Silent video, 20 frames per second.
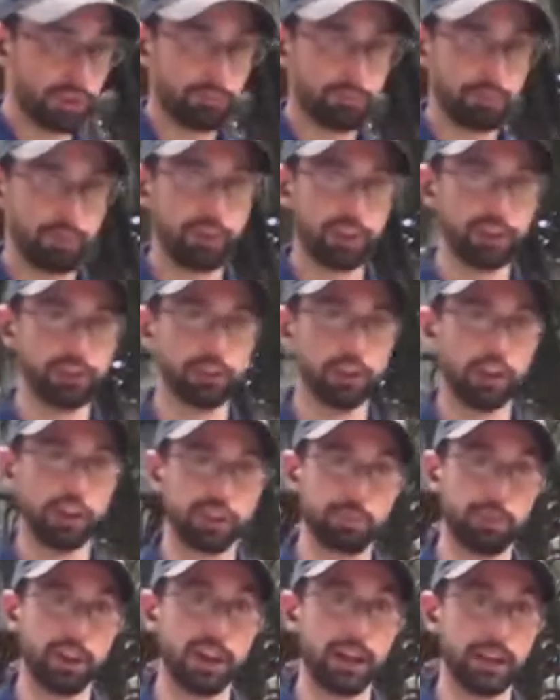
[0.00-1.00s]
in pretty
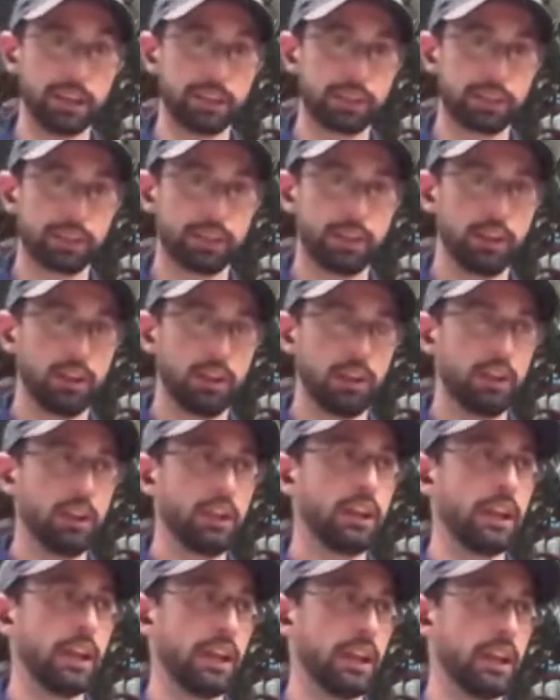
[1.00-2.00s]
large pots.
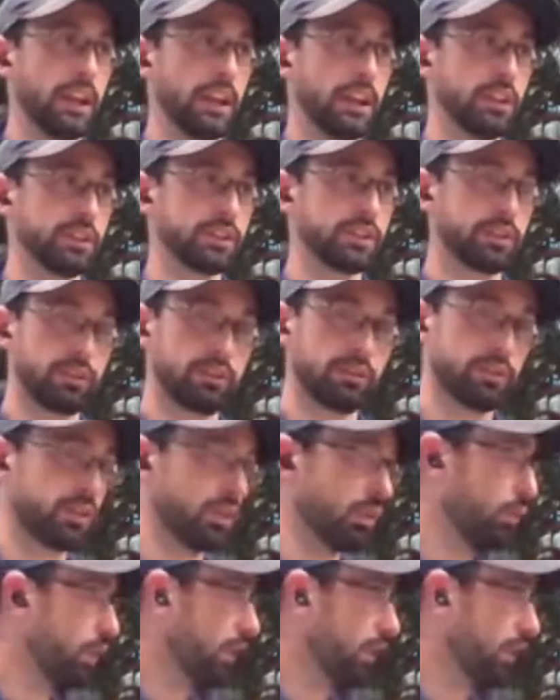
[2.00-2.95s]
And so